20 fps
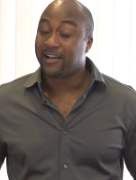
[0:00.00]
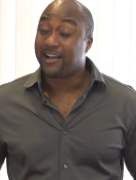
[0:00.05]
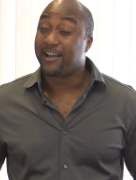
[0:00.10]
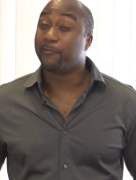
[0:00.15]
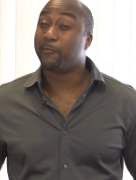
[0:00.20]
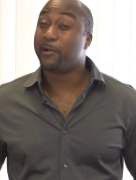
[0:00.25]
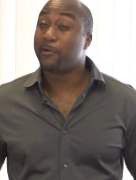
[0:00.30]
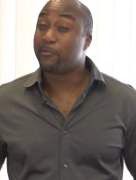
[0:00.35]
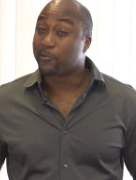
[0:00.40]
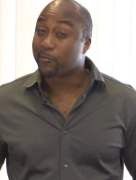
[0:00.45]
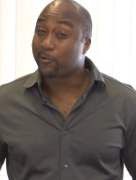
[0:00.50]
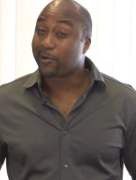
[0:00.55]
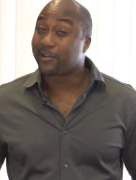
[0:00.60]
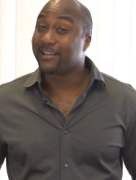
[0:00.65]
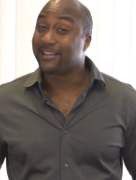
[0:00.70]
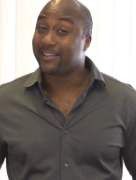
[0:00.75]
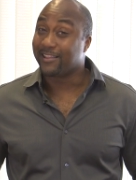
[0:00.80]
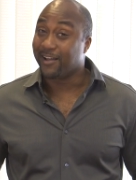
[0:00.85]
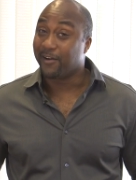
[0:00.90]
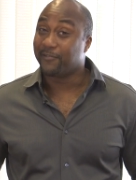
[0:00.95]
And we would
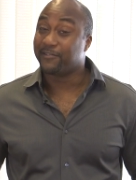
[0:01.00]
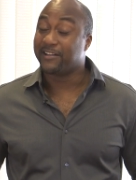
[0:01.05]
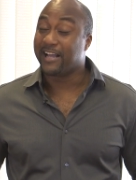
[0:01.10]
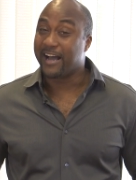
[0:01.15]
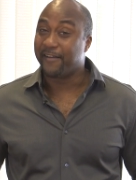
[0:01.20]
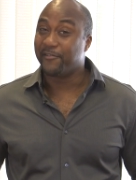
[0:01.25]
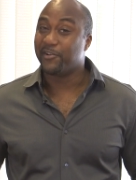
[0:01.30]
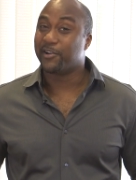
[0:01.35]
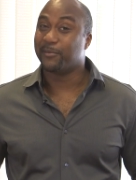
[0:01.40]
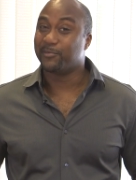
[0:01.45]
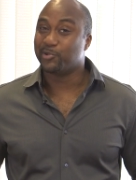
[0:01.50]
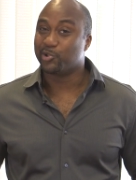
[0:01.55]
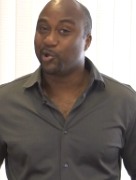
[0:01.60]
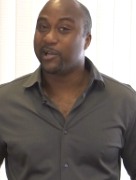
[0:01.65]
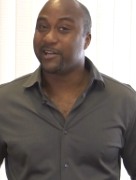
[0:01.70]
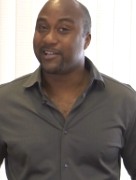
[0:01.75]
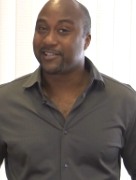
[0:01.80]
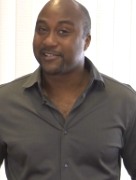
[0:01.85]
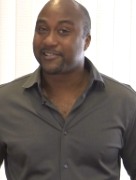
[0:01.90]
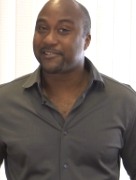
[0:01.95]
really love to have you come
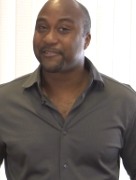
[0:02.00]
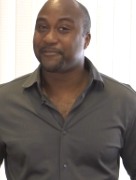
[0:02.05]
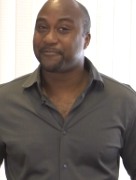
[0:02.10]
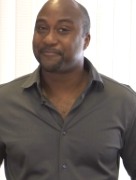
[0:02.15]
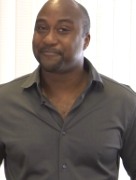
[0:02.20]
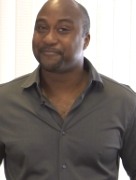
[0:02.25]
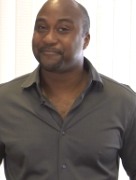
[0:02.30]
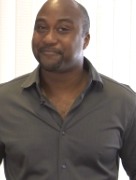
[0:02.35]
join us.